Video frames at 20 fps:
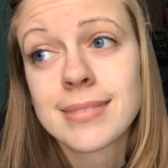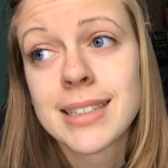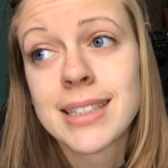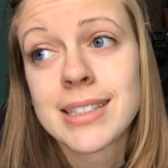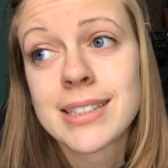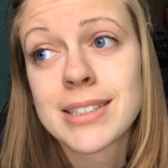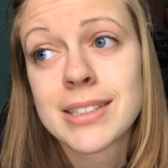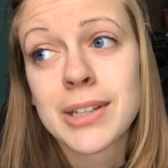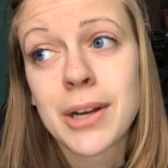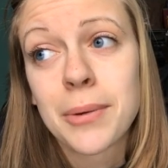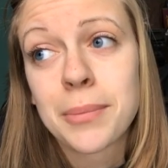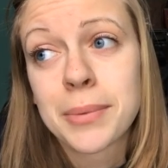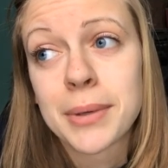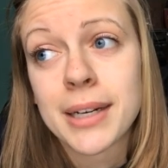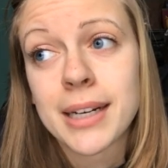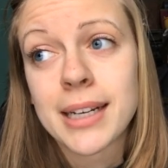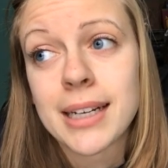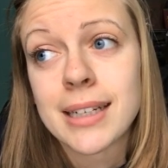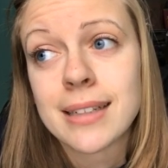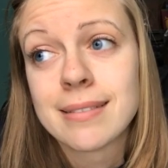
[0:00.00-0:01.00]
It's so
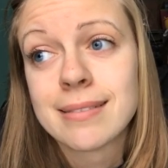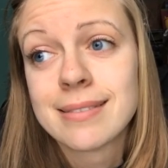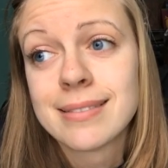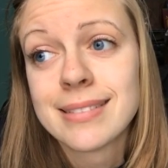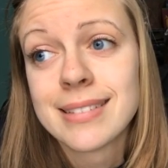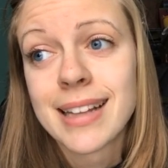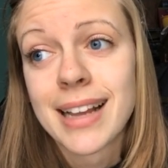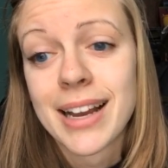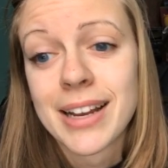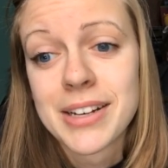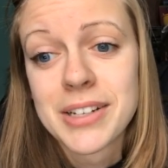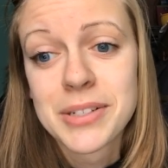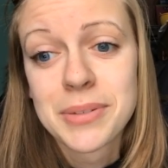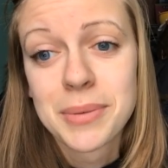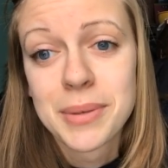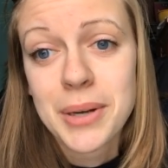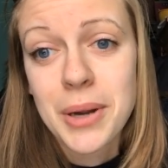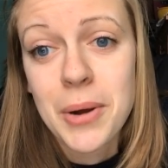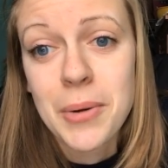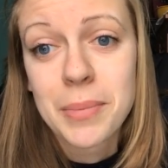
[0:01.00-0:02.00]
pretty. I just
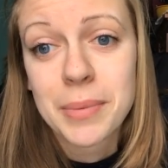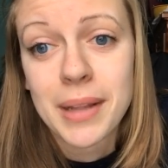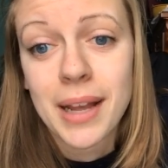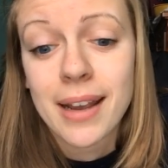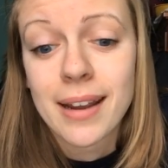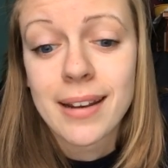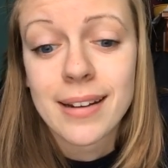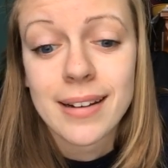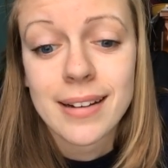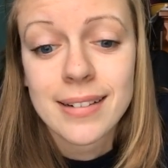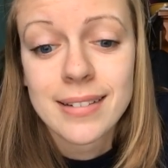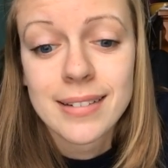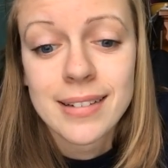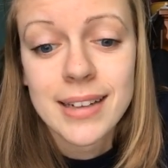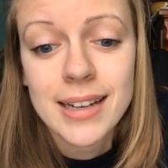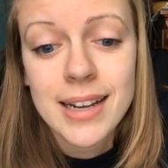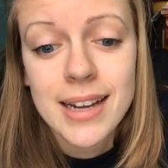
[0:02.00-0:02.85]
want to go play in it.